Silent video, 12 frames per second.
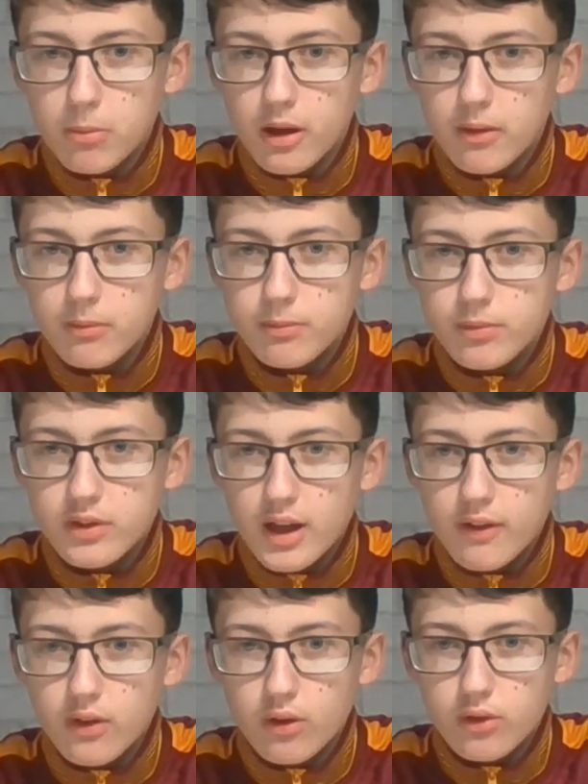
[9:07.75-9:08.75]
saved
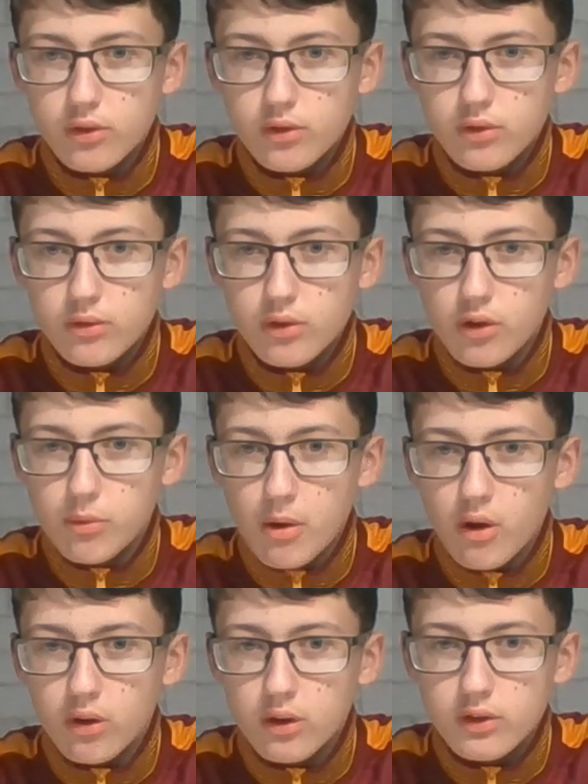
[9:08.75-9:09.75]
us 2
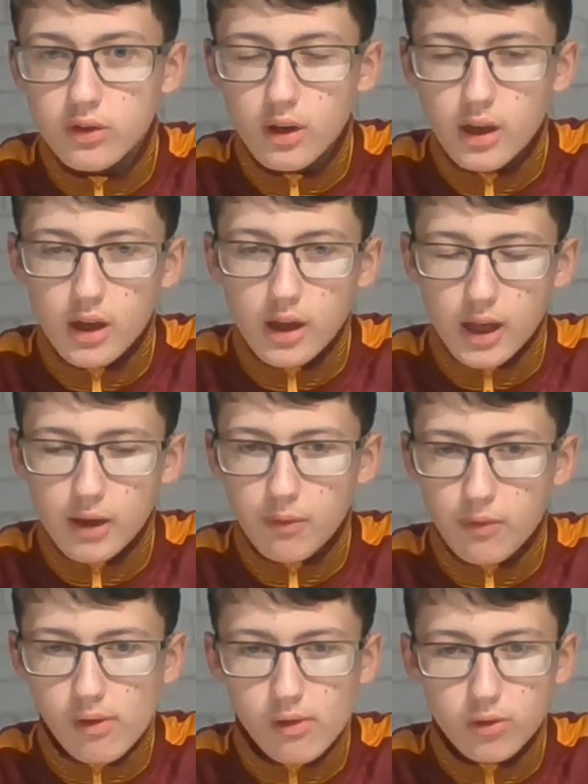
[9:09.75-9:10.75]
points. Even though he
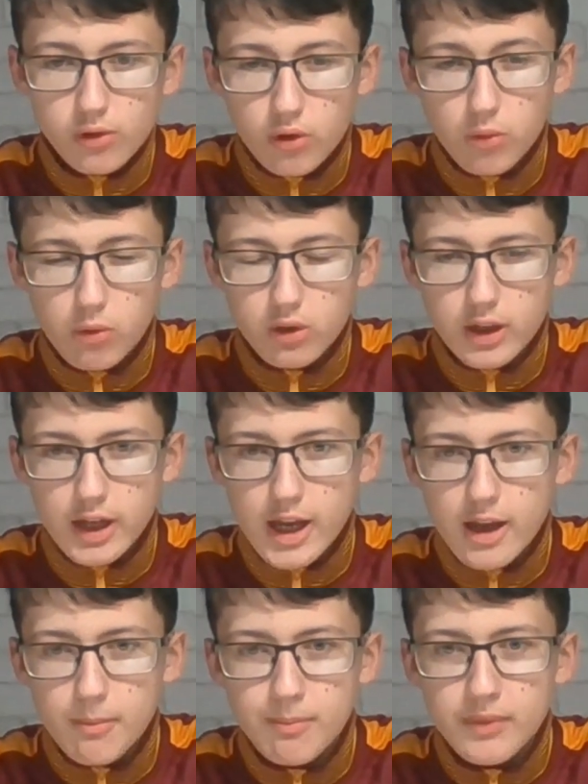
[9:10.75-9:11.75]
should have won the game,
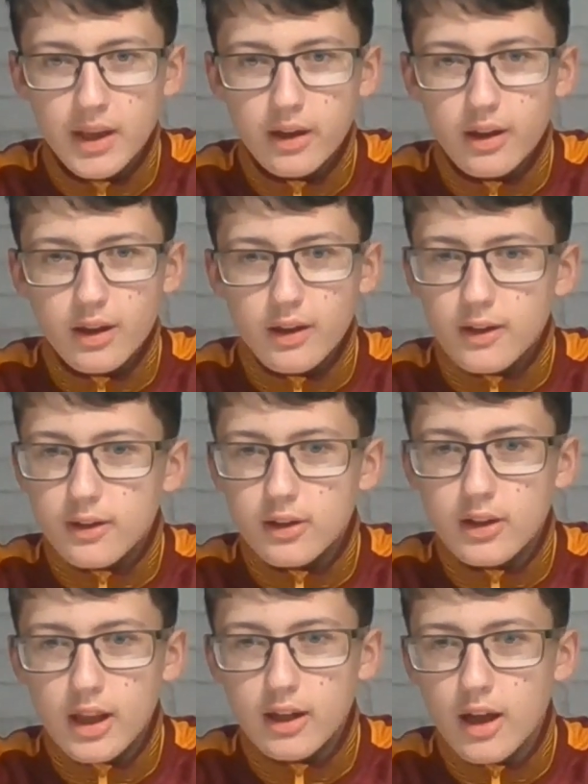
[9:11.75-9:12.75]

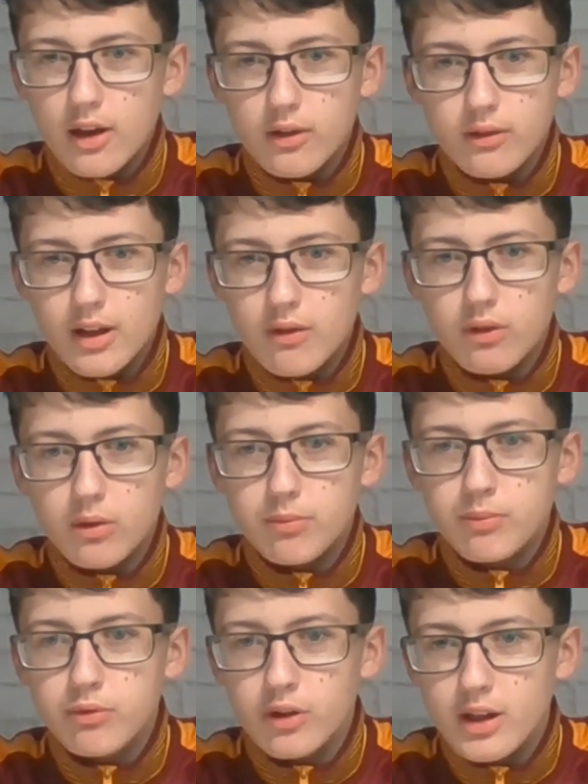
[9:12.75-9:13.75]
that were
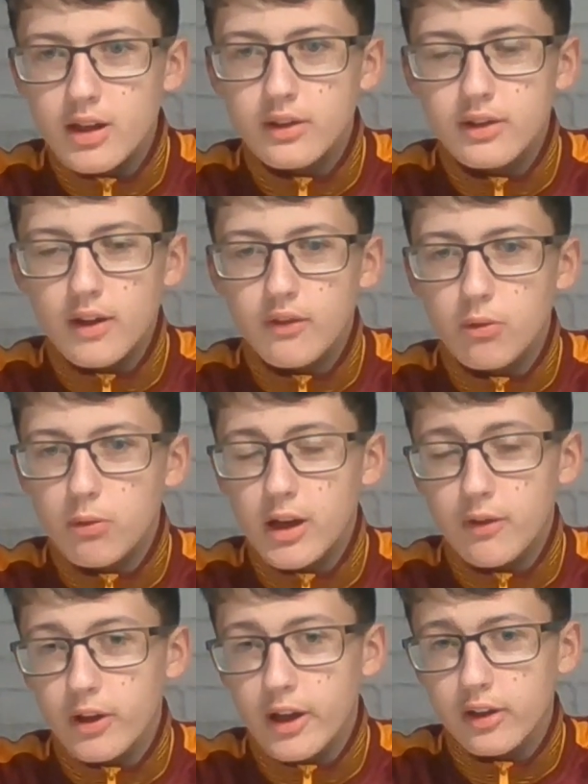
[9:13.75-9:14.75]
brilliant save. The
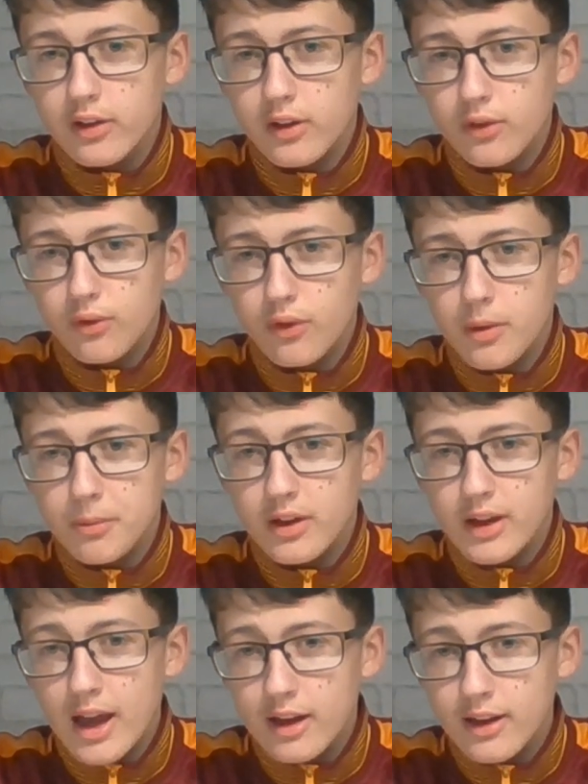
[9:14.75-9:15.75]
reflexes for him to get
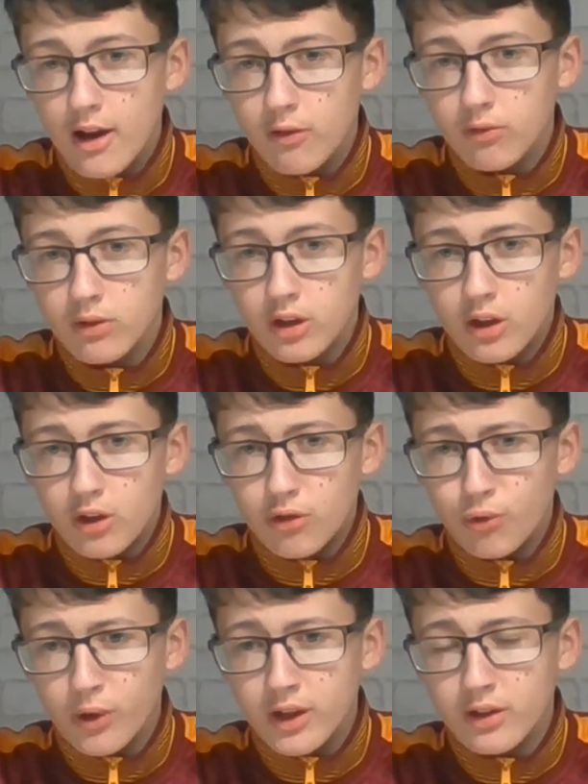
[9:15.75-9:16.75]
down quick
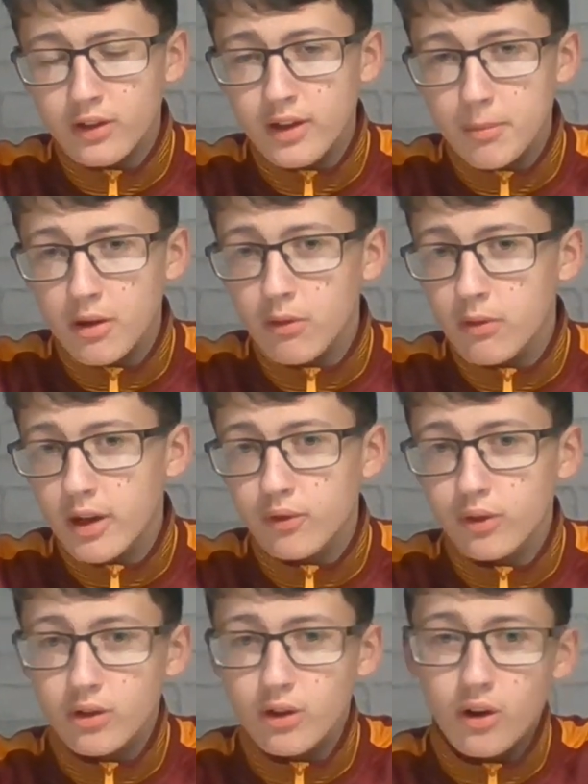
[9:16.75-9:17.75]
and tip it away for a
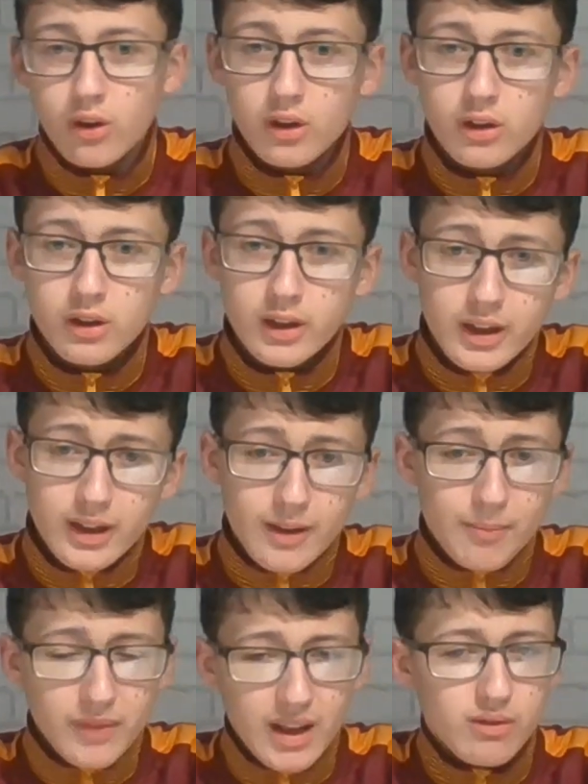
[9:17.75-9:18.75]
corner, that
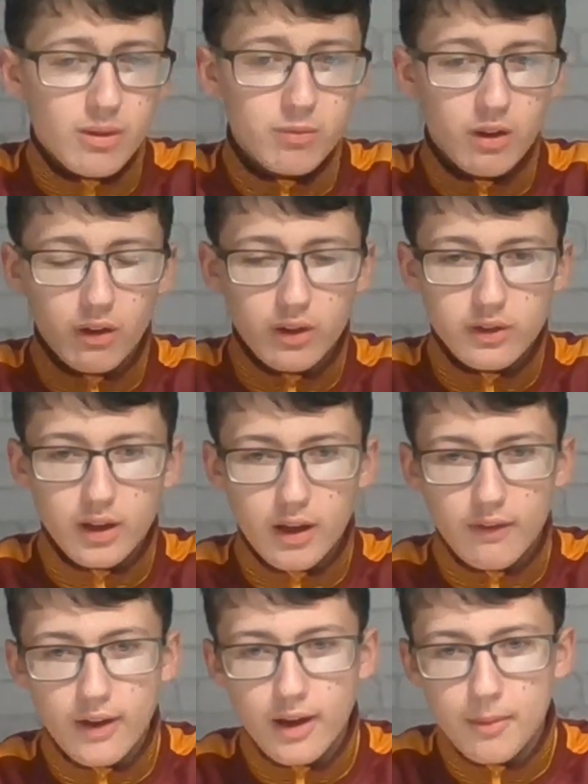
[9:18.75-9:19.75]
were brilliant save.
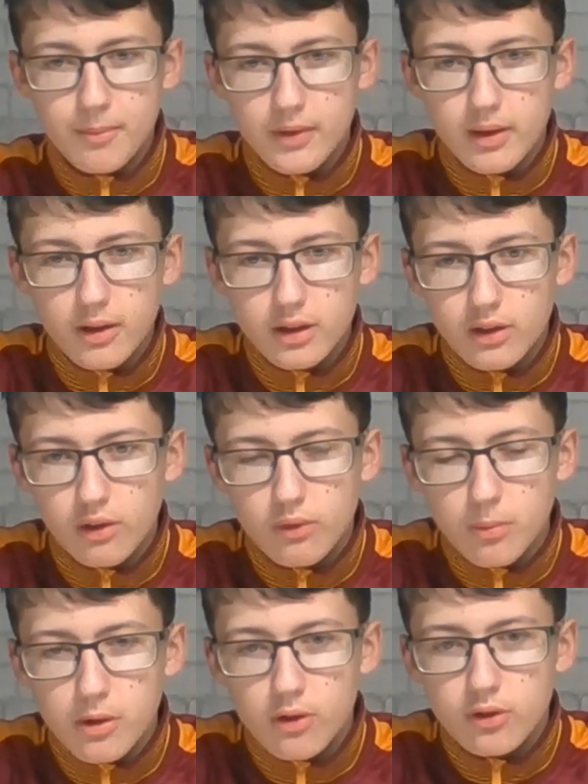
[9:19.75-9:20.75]

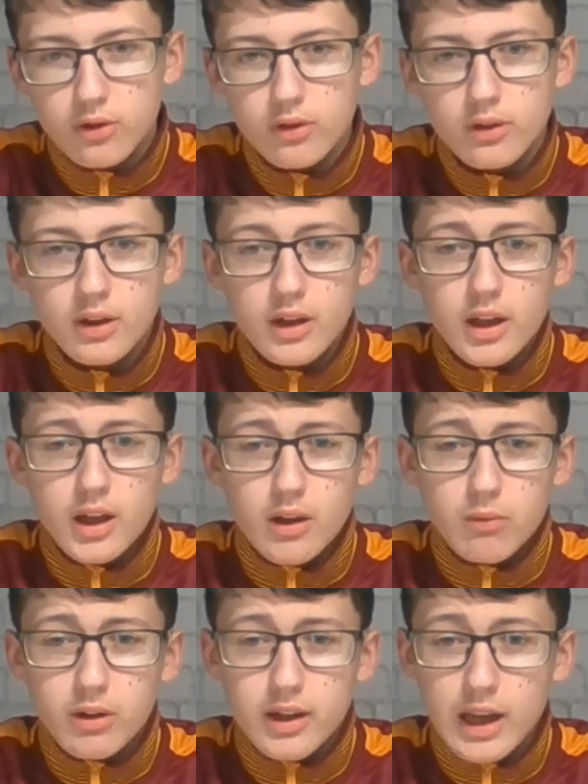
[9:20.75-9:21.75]
Distribution were
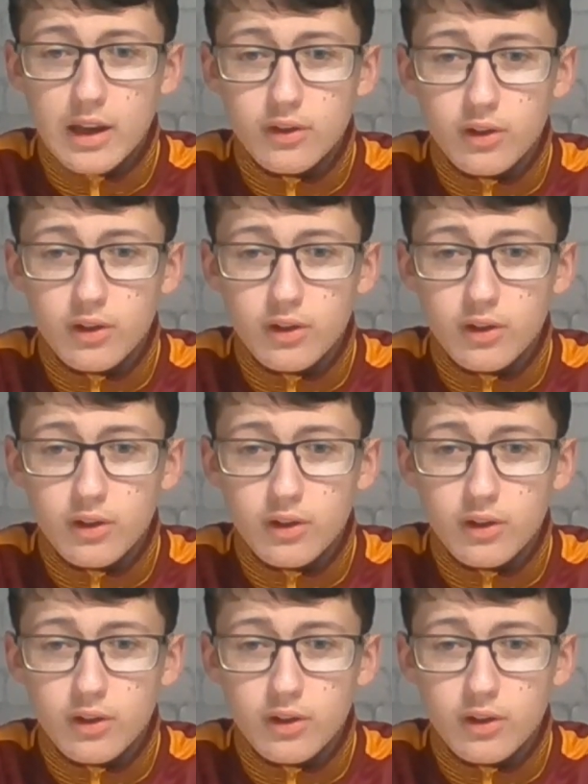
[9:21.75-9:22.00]
decent.